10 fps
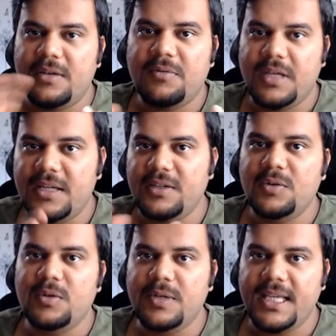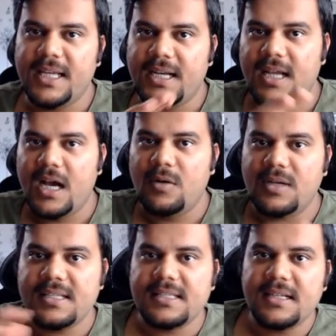were you doing and how
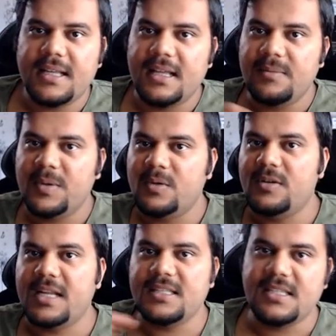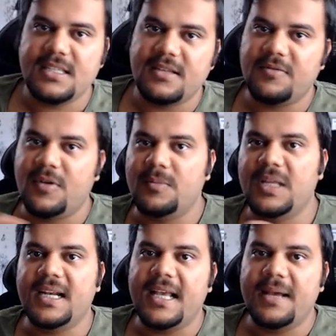does it help you to transition from
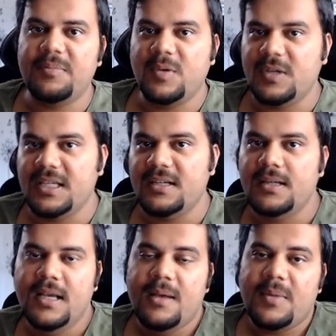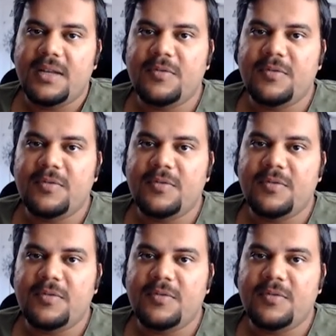that gap to here. But if you